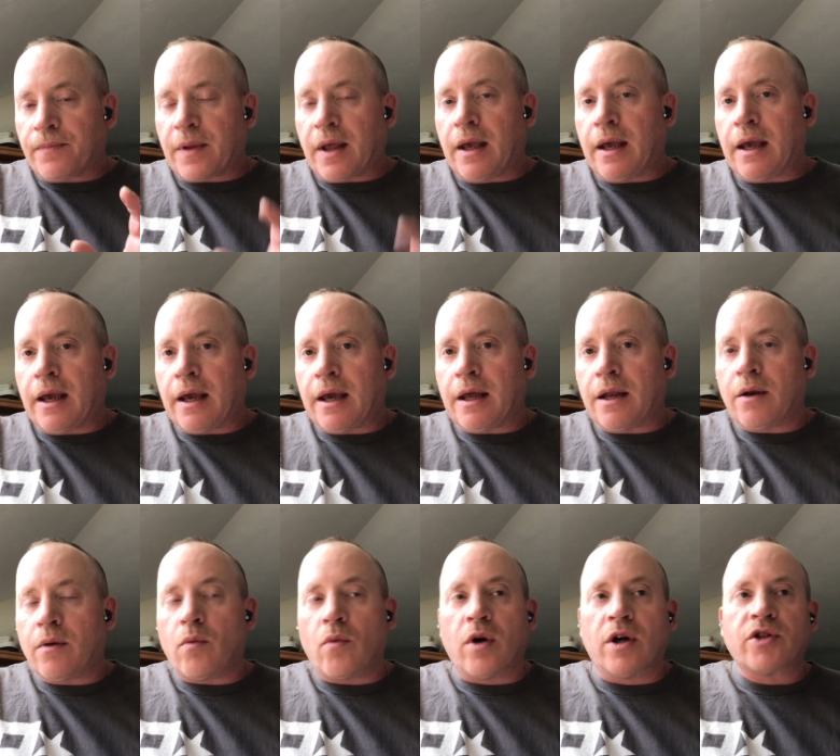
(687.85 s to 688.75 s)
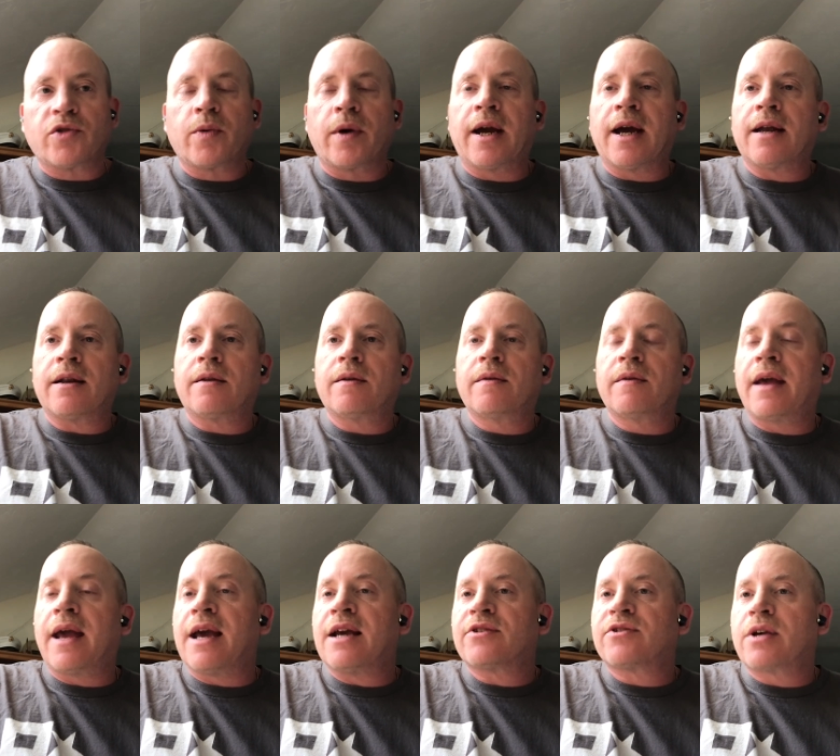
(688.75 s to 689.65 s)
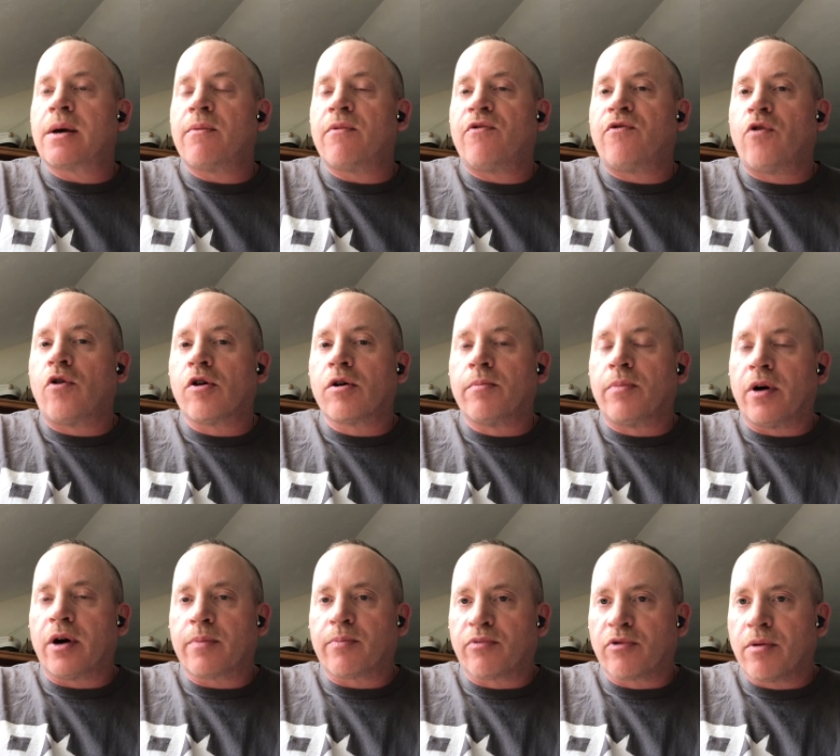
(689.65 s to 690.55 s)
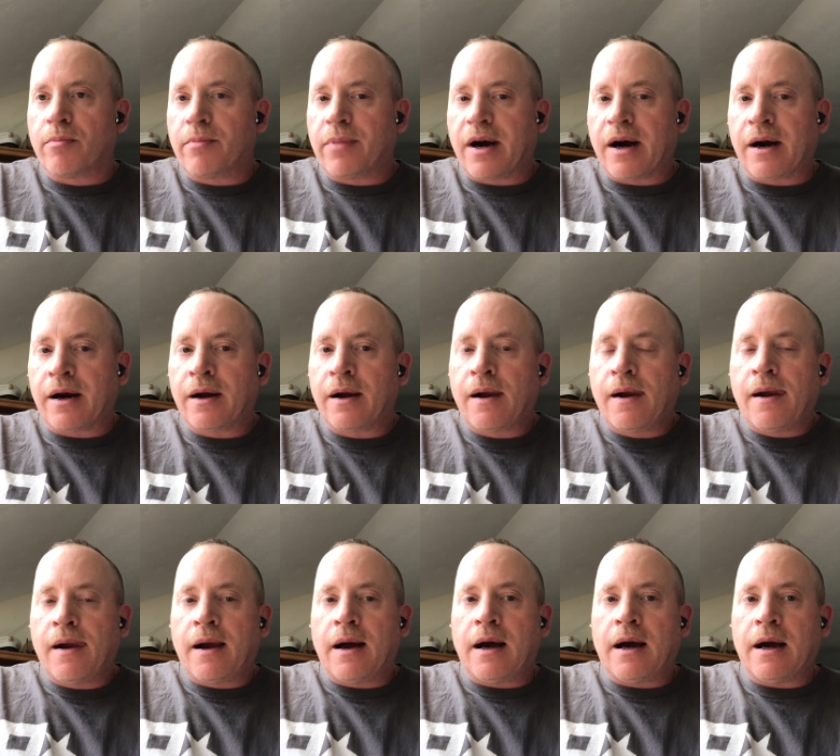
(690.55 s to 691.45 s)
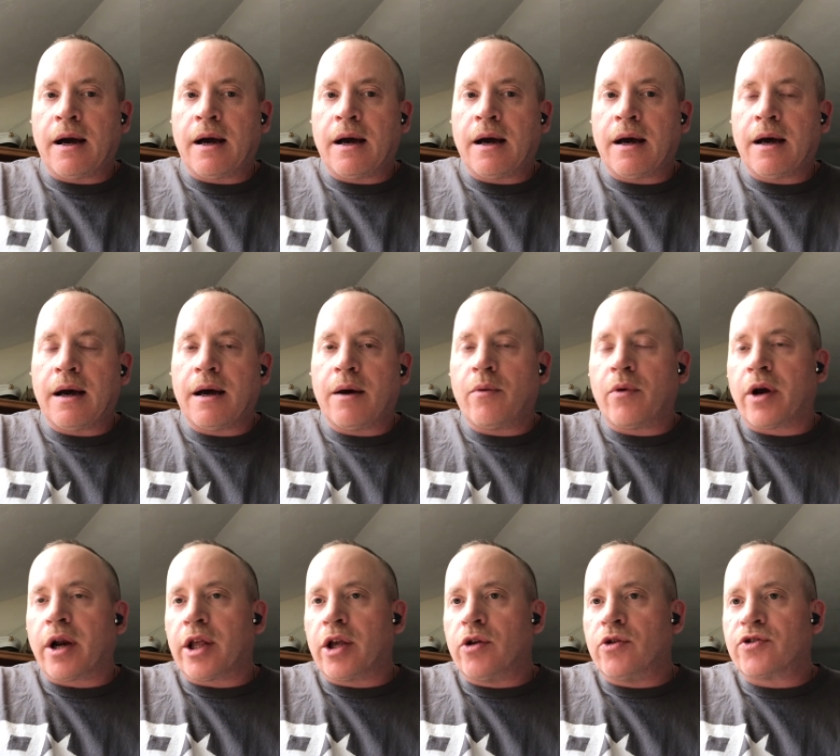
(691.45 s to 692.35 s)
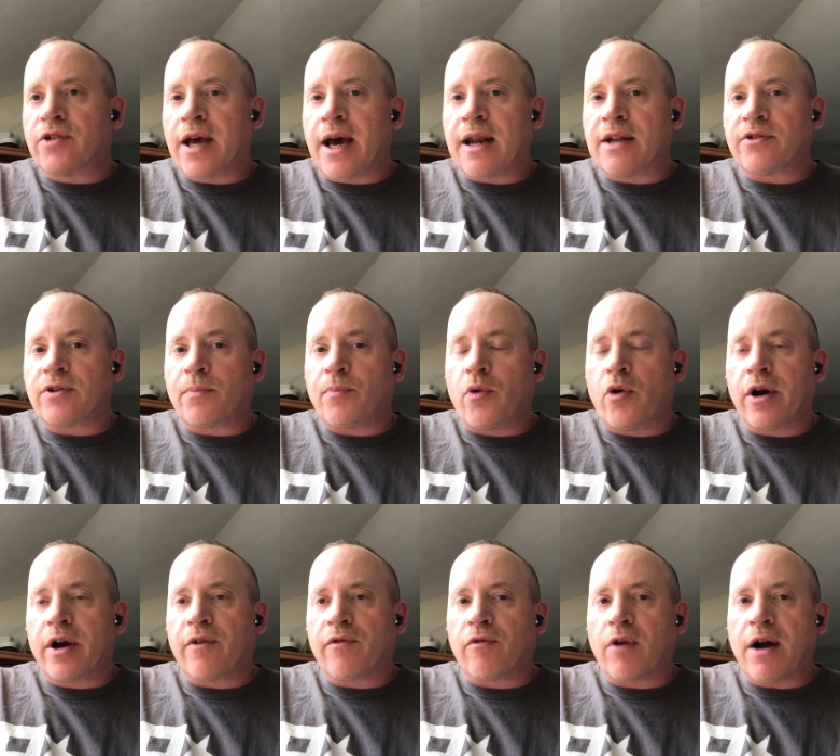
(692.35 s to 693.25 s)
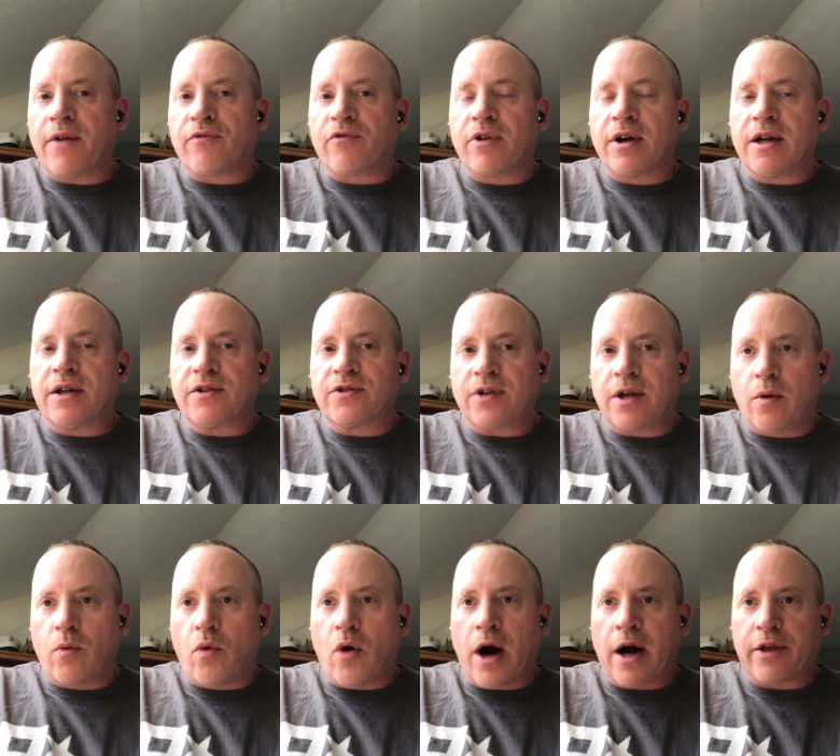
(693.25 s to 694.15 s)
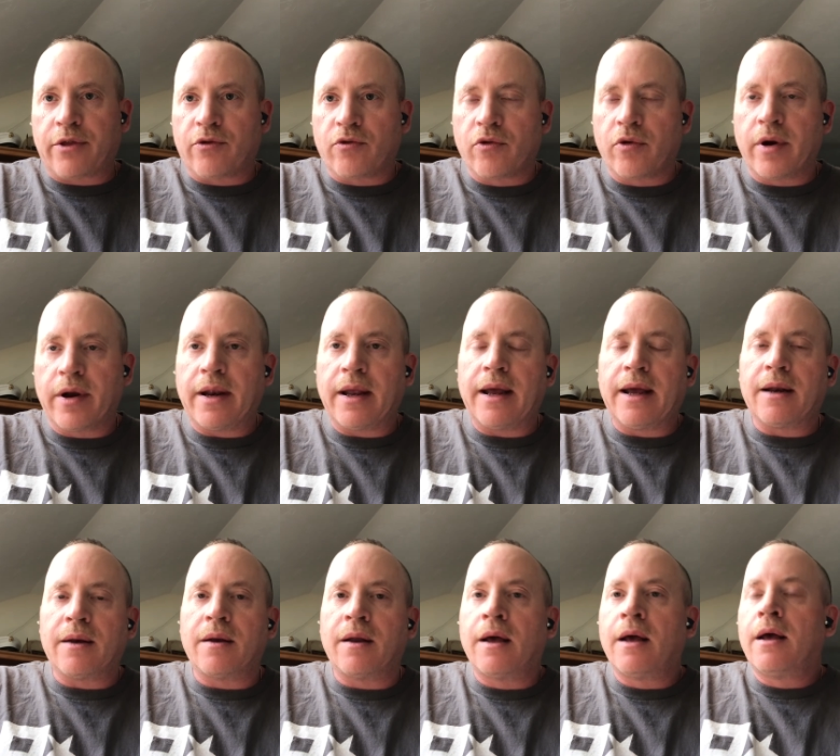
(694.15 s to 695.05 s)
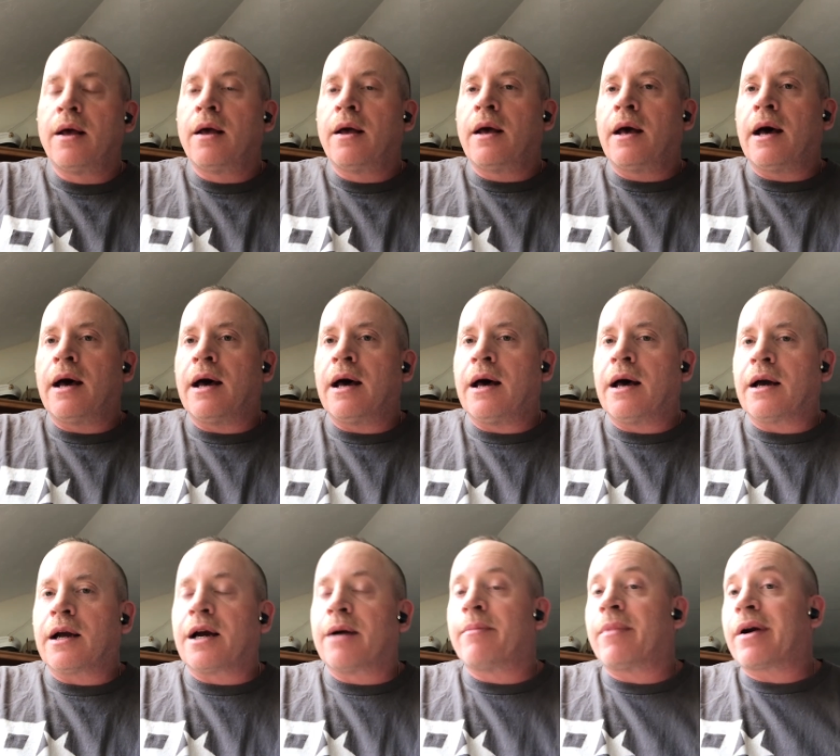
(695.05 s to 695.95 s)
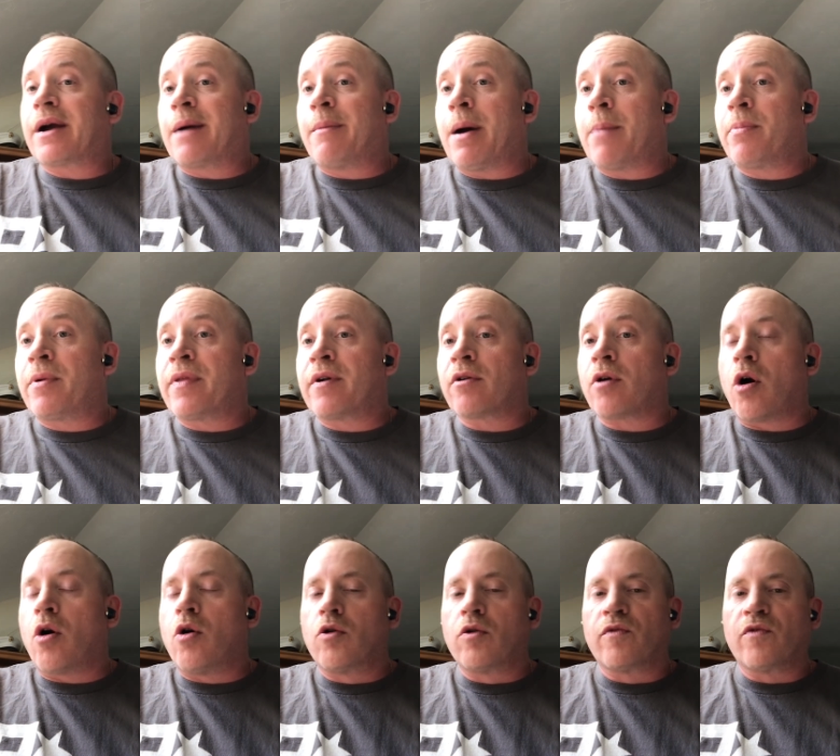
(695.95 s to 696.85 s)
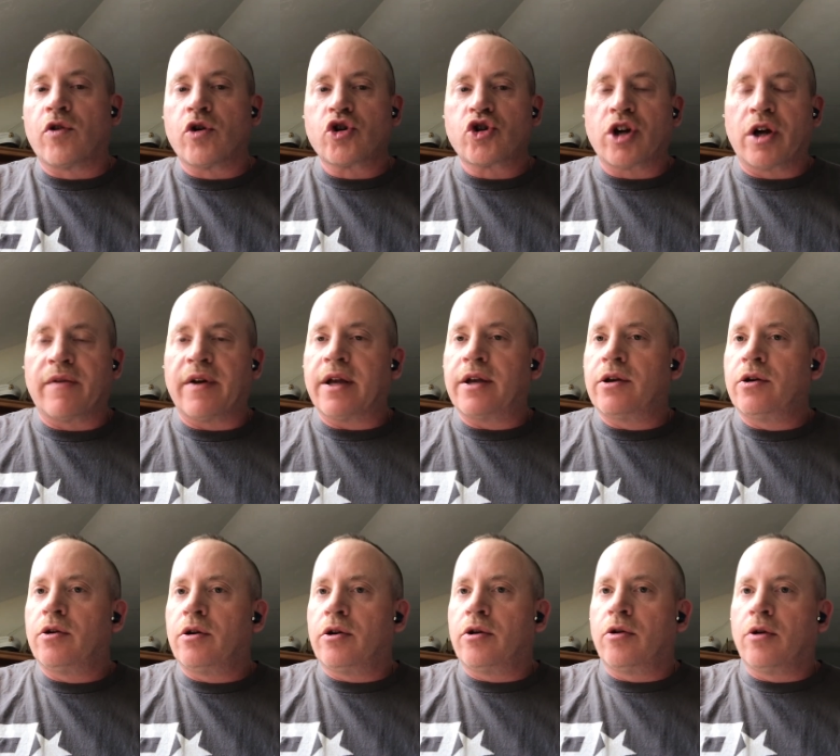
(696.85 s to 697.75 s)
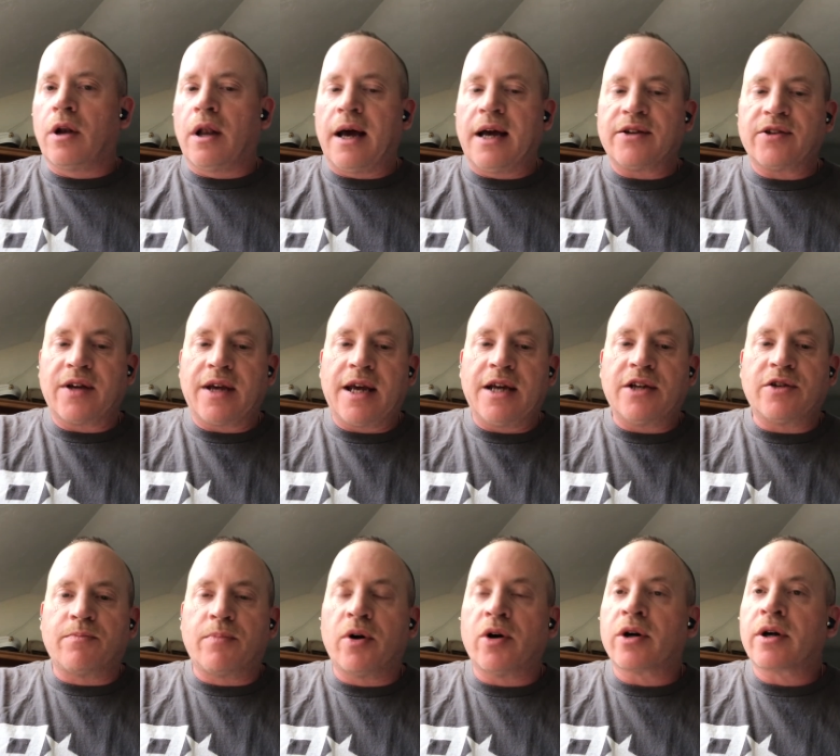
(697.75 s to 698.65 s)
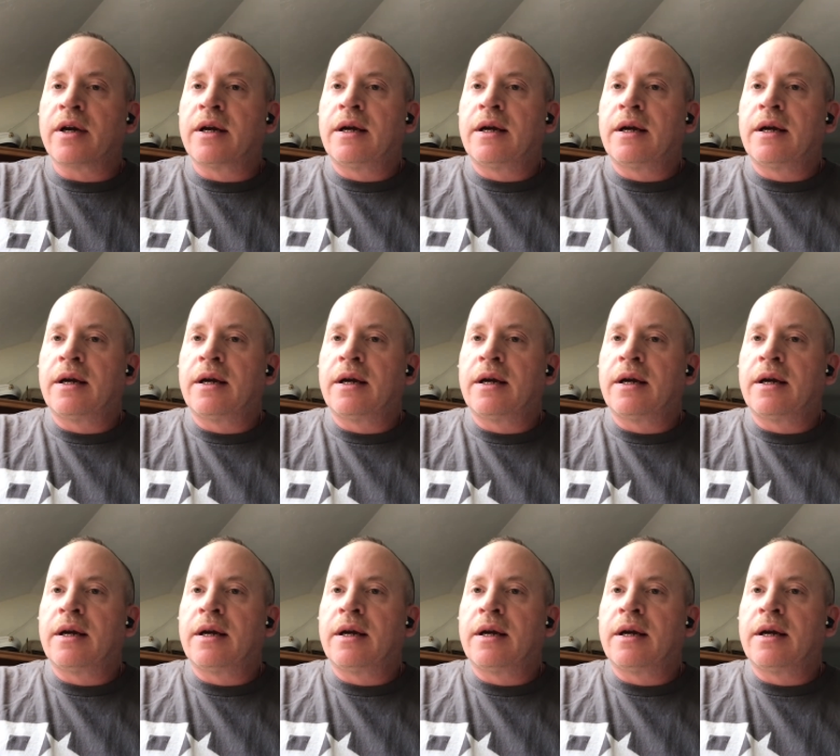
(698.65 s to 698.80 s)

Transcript: and once we get the SM4 book Brumbar, we're going to use that as a point of reference and walk through it and come up with our own version of it utilizing his book.